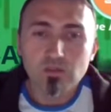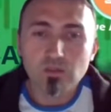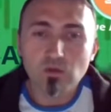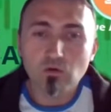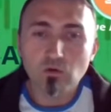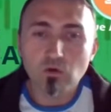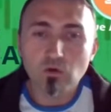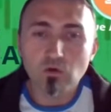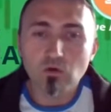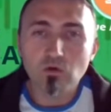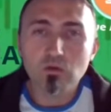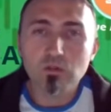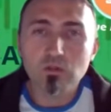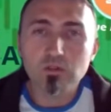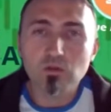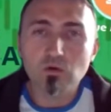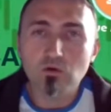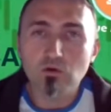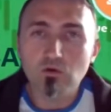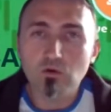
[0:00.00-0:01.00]
So
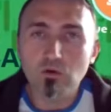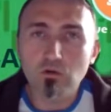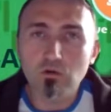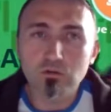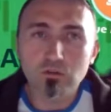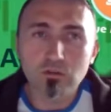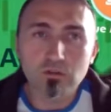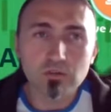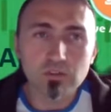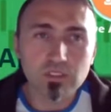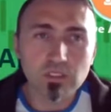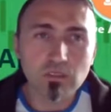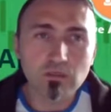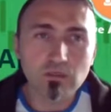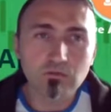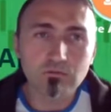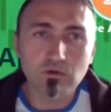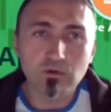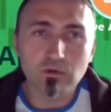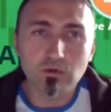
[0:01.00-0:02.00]
also gold,
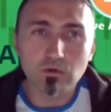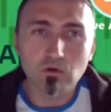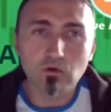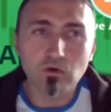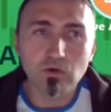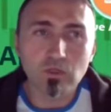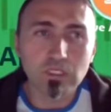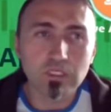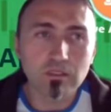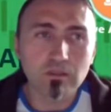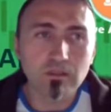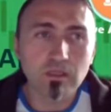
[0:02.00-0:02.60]
silver, oil,